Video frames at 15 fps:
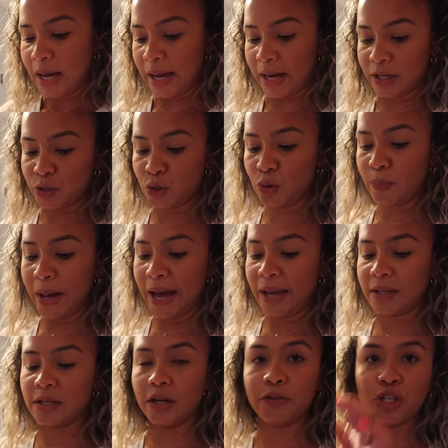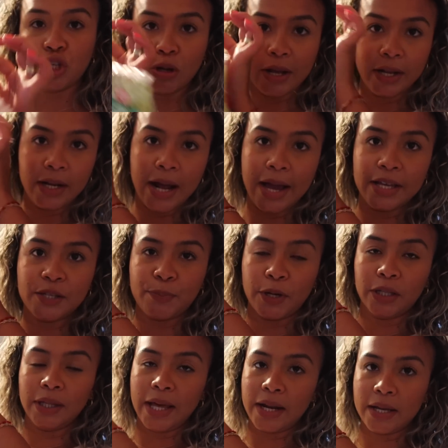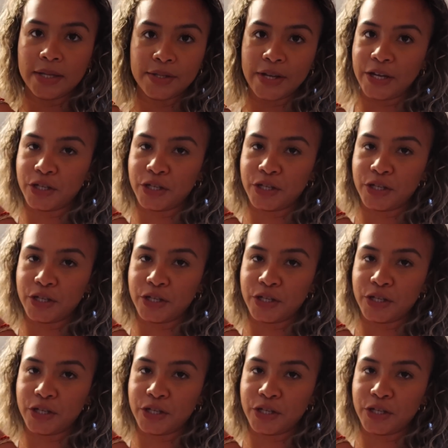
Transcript: I got two bags of shredded iceberg lettuce.